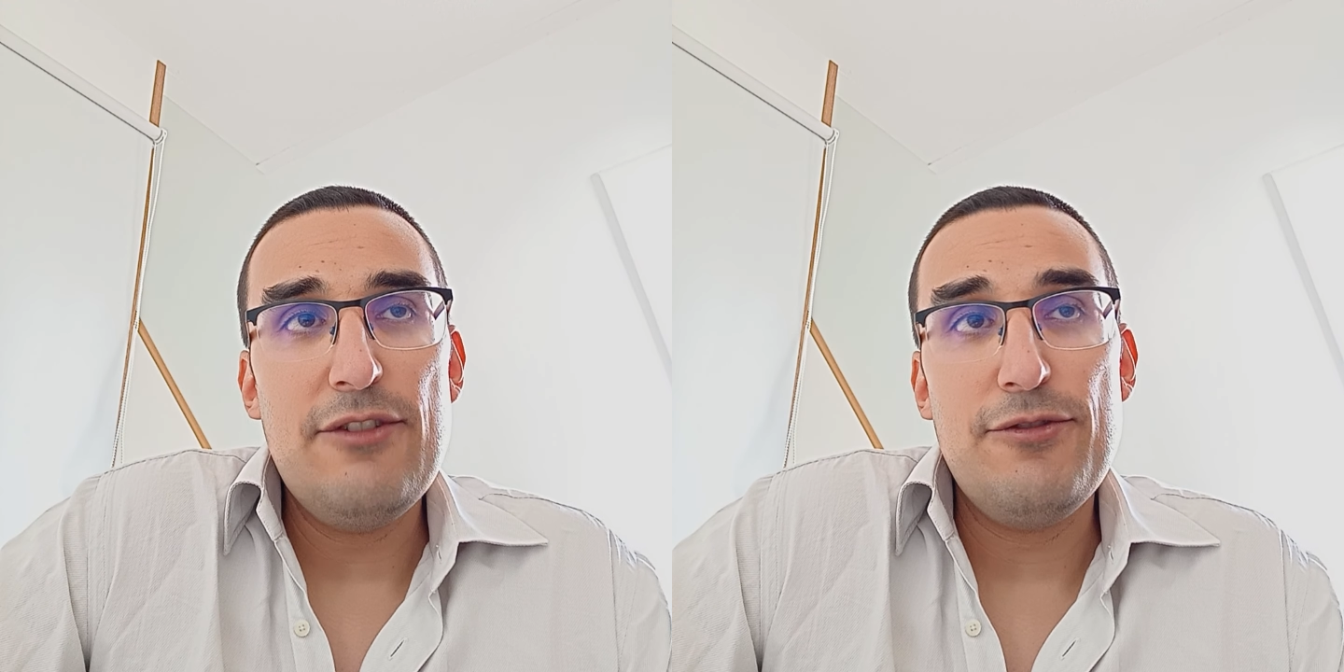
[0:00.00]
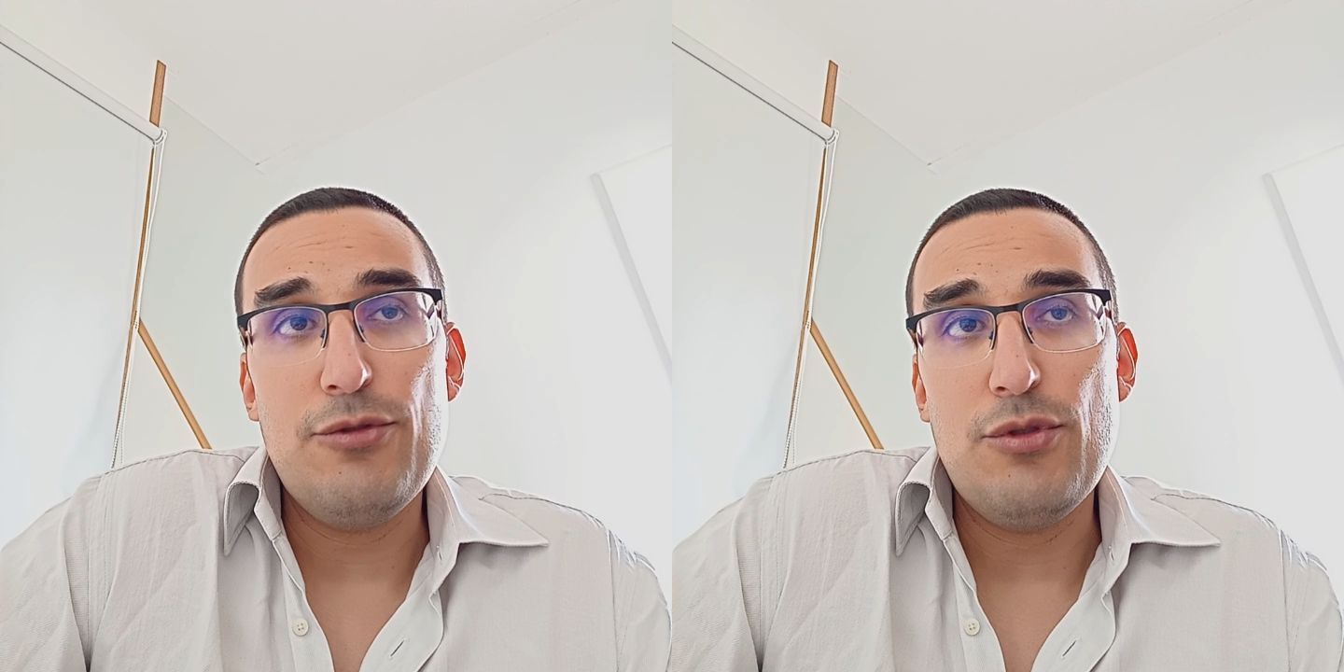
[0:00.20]

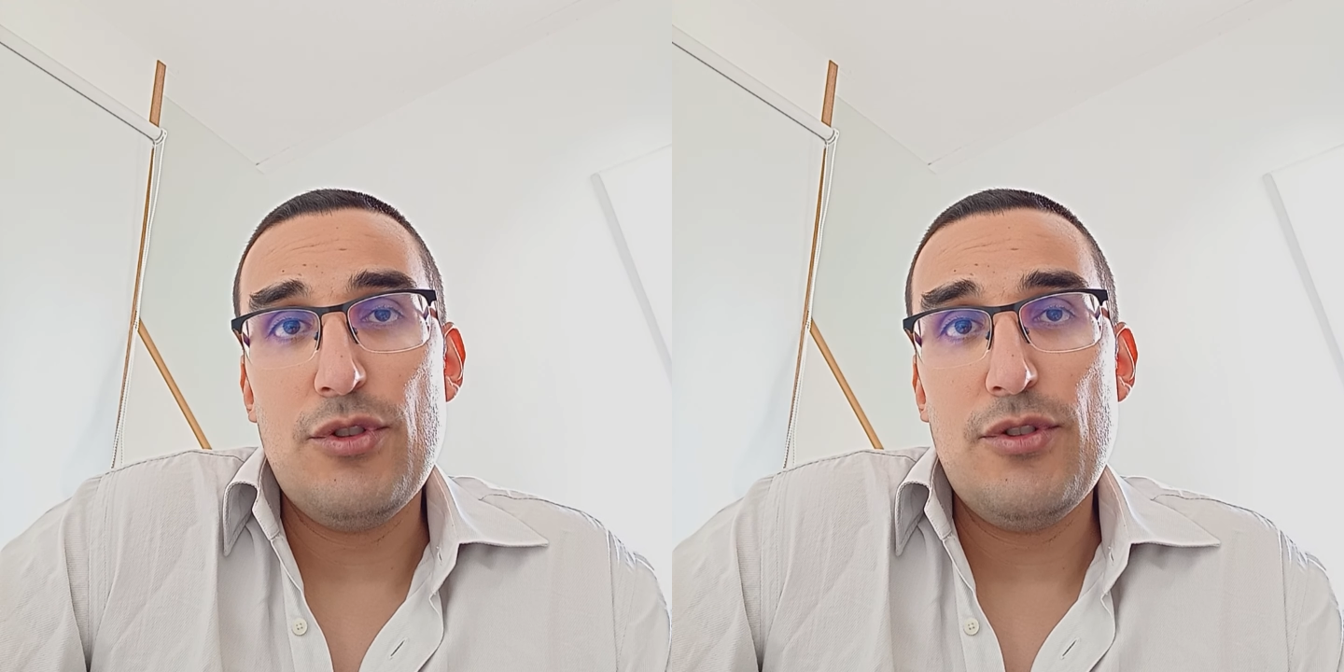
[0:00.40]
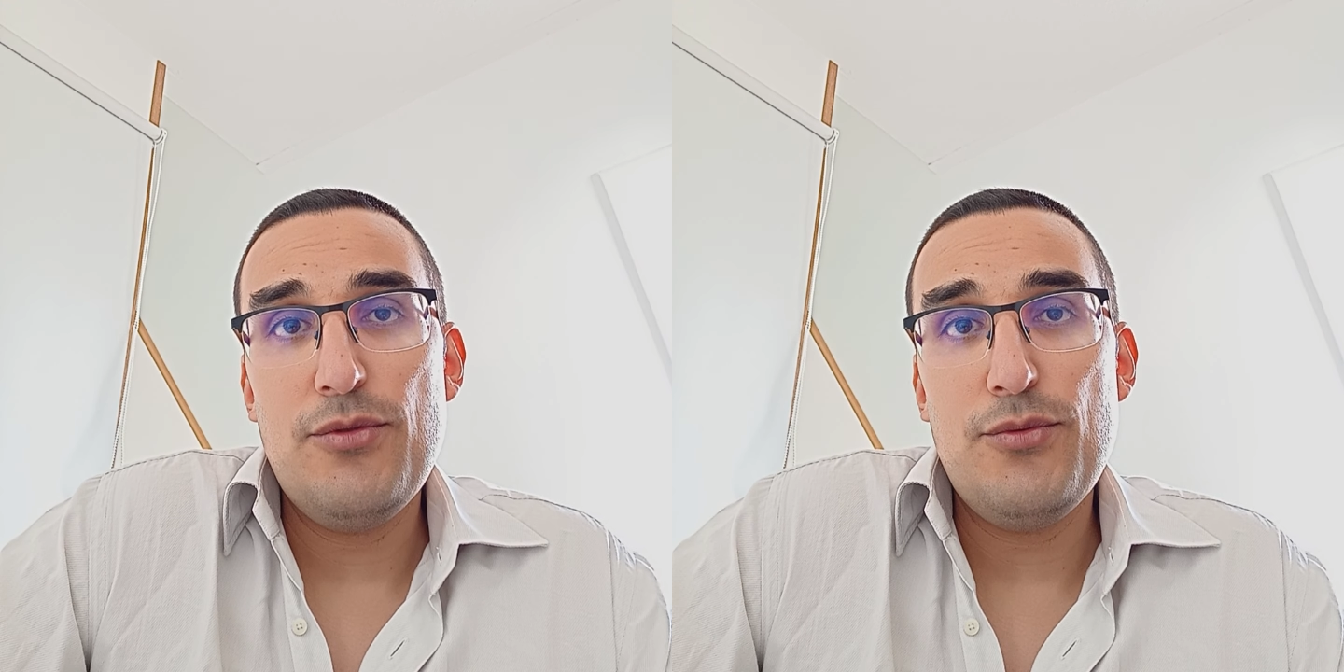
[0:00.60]

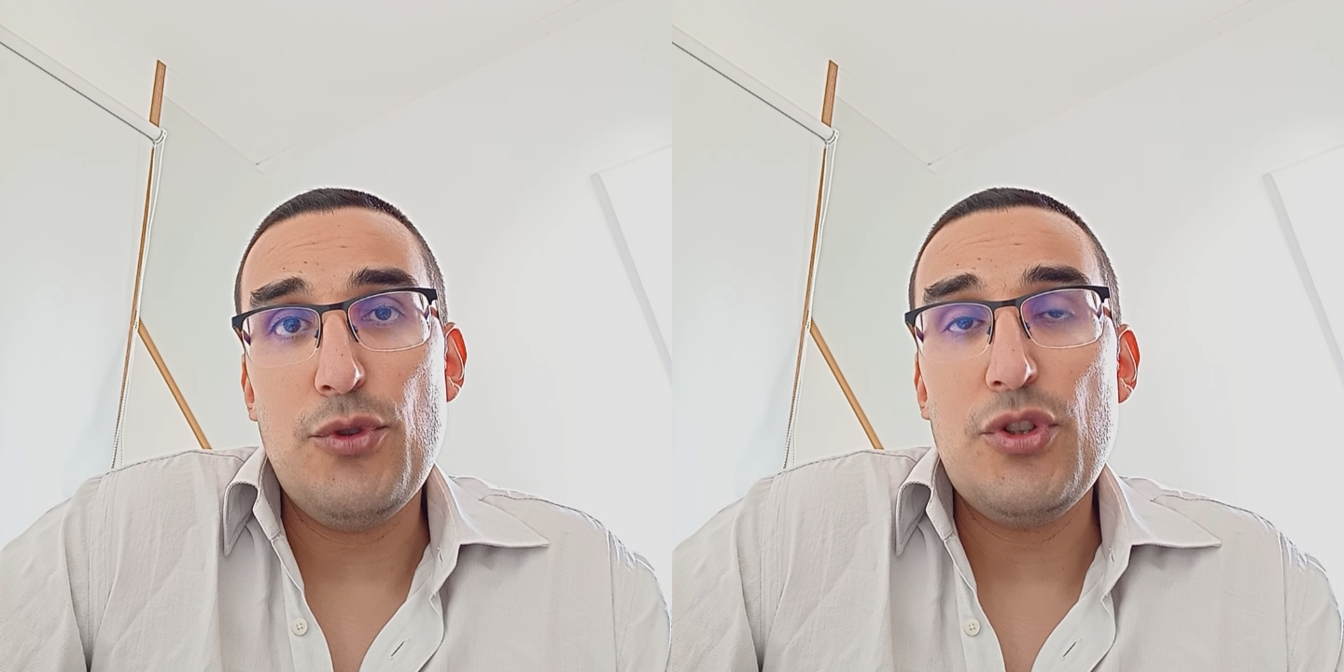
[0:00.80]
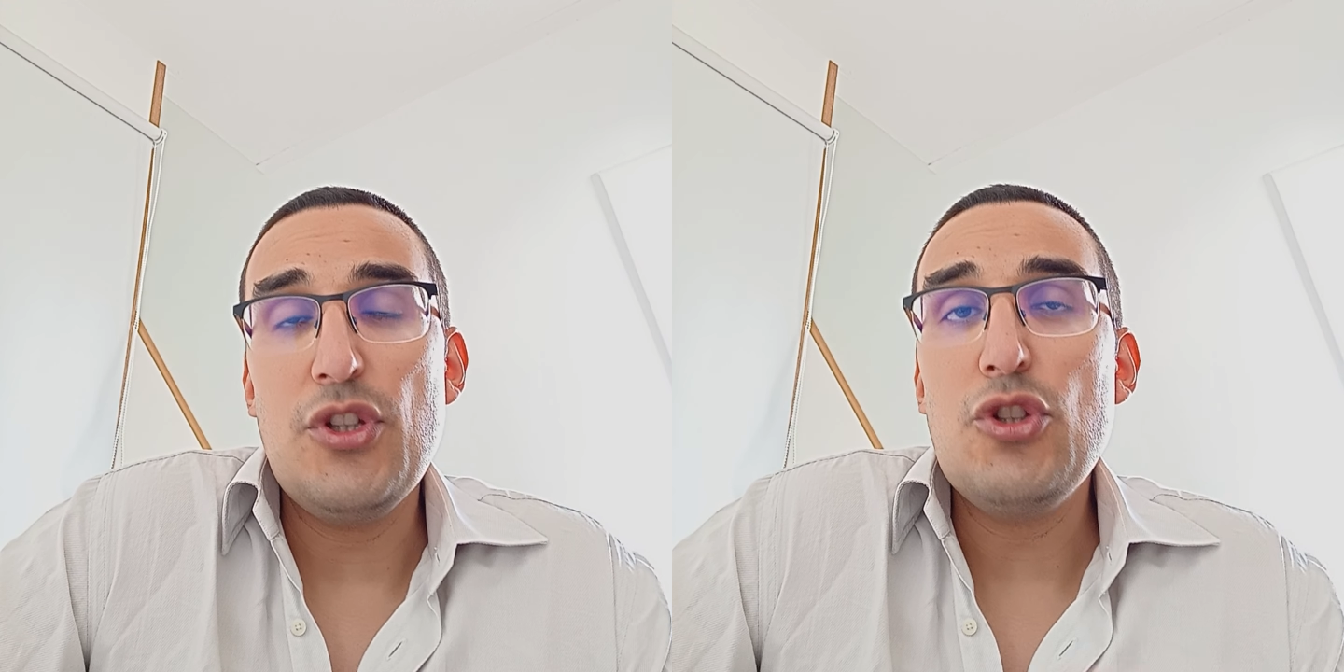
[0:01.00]
for
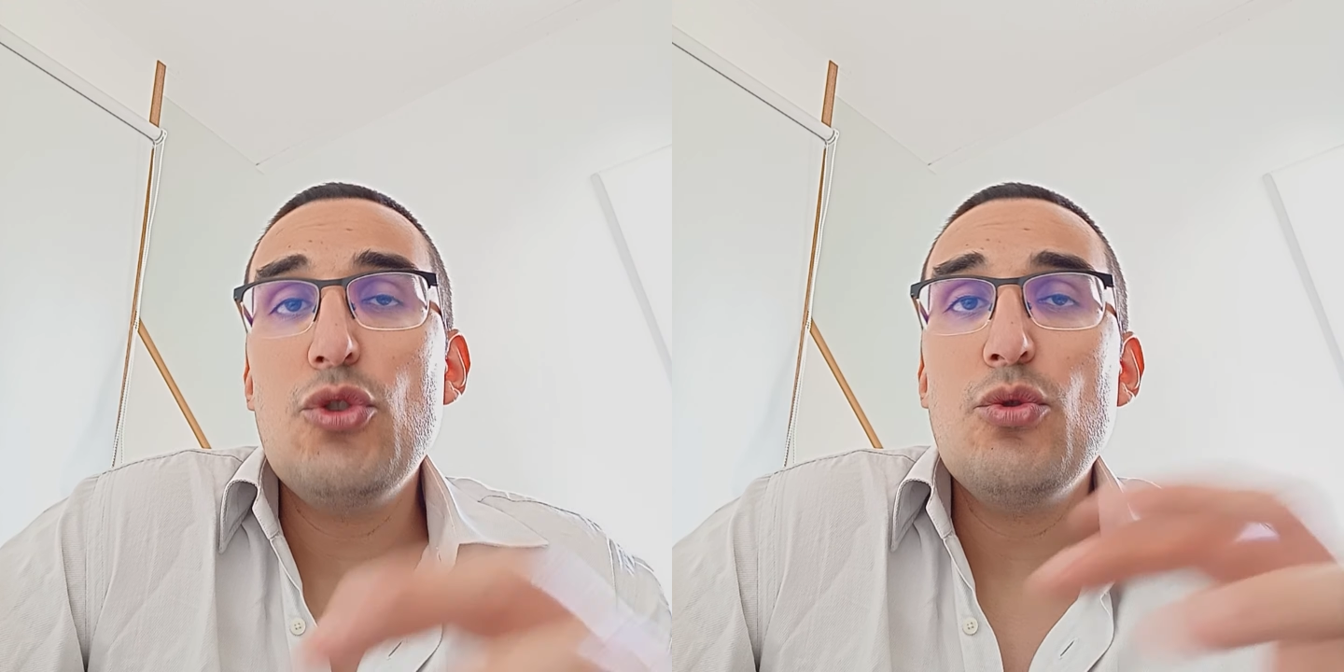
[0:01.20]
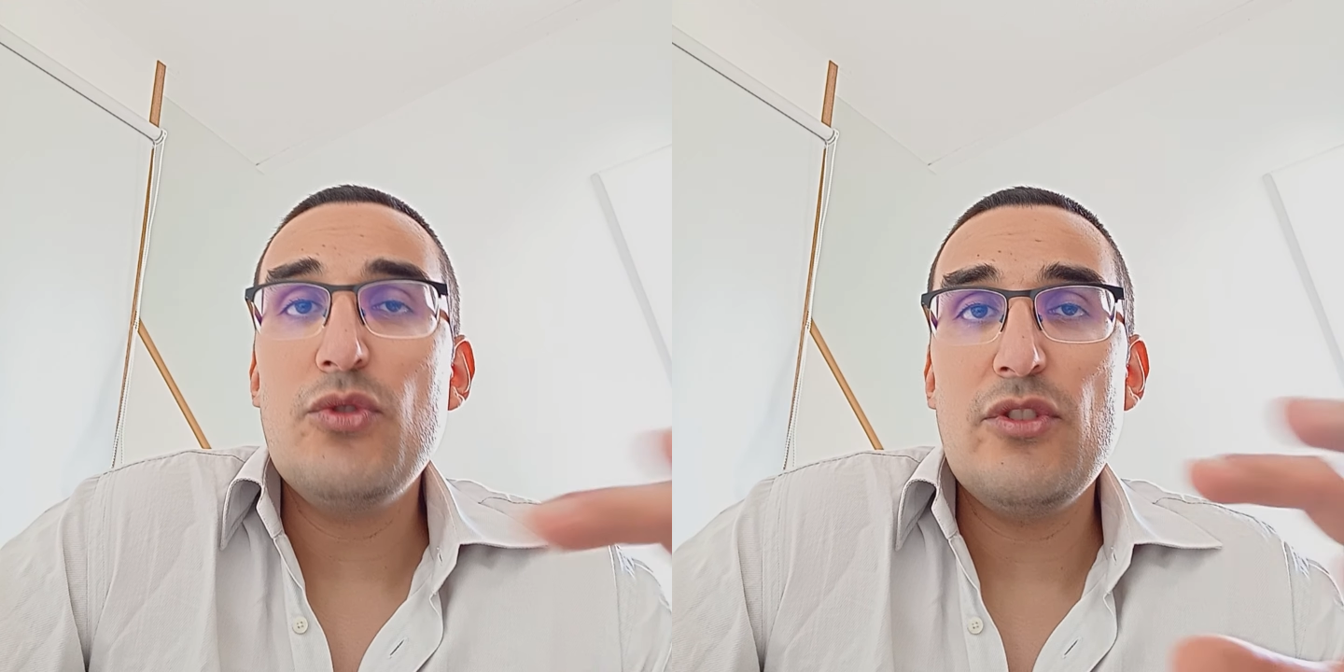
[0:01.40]
the
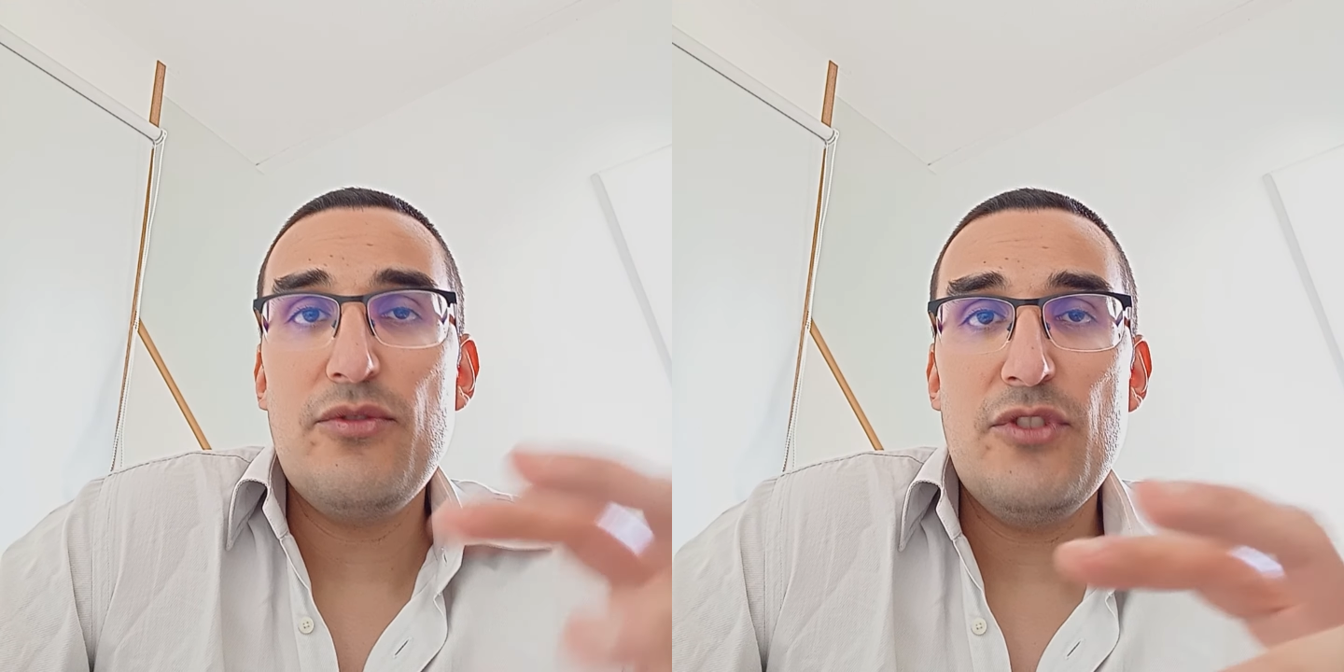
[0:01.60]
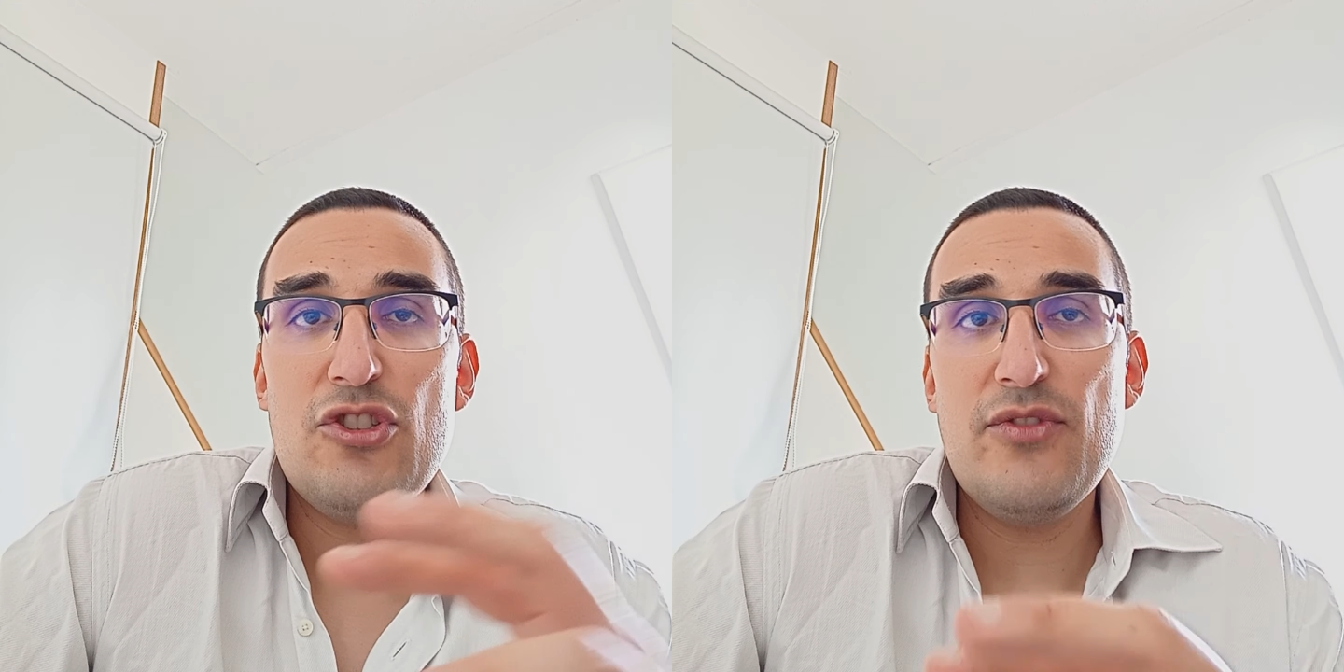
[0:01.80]
use
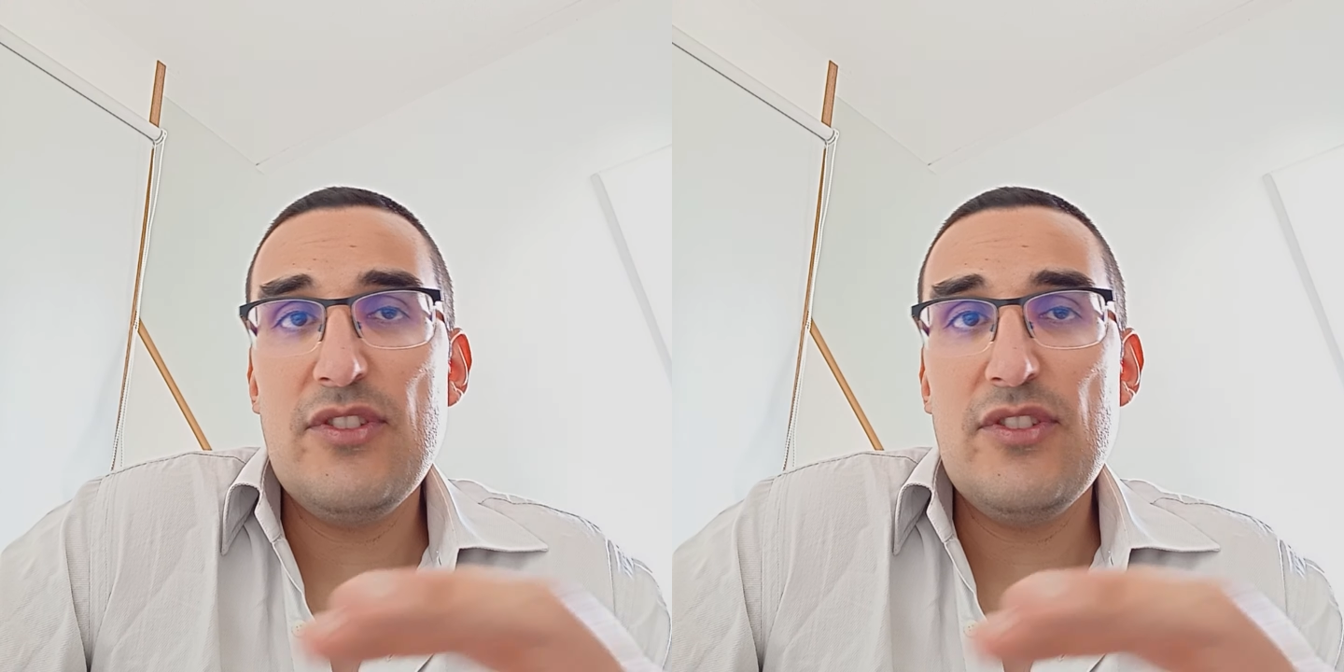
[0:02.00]
of each of